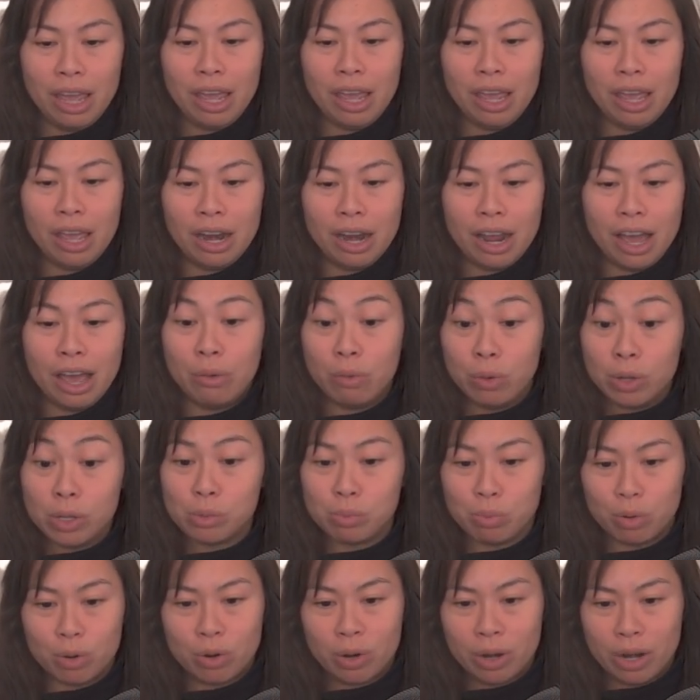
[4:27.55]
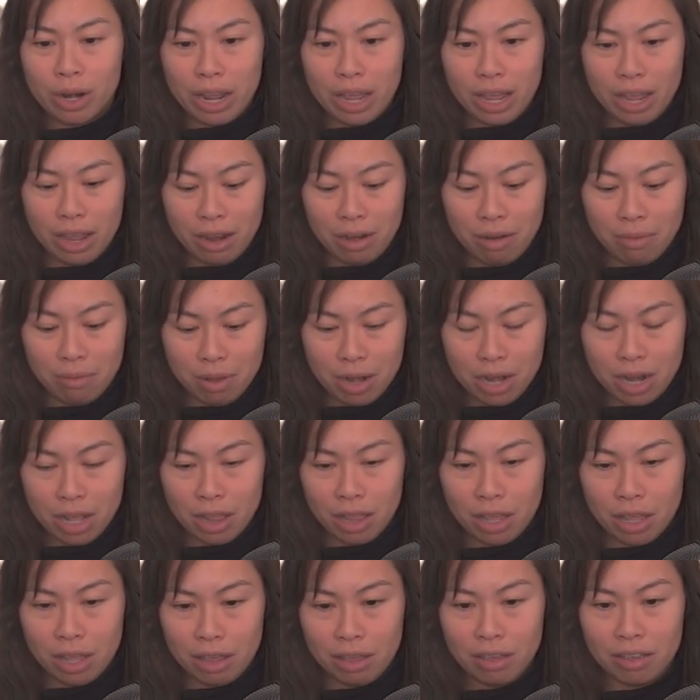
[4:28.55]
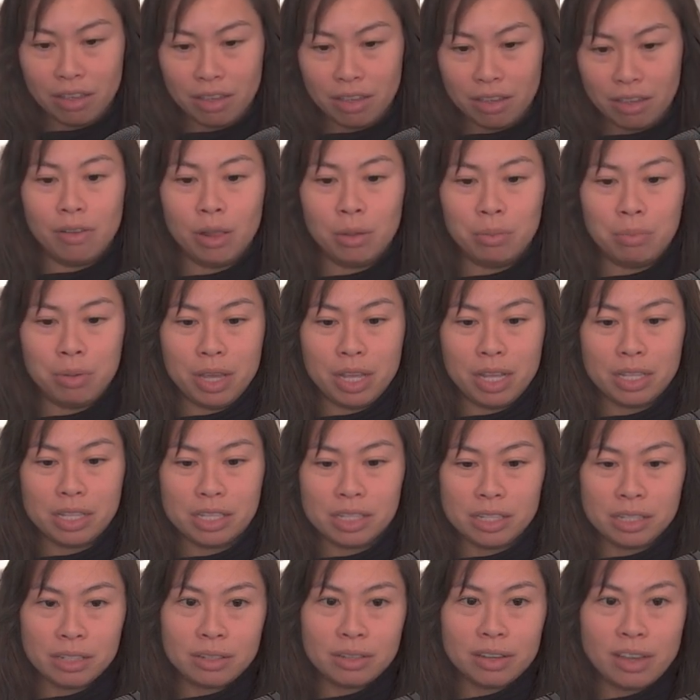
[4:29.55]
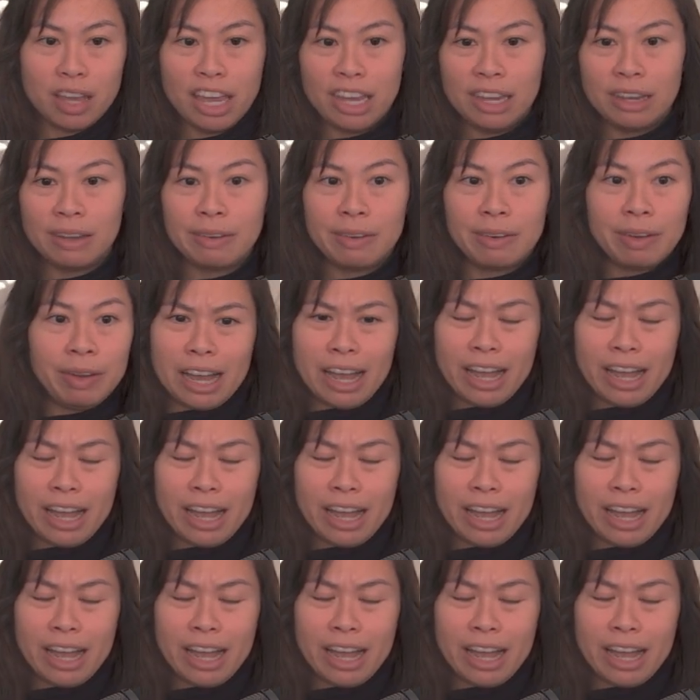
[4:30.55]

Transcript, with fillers: and I was born in Manila, Philippines. Okay.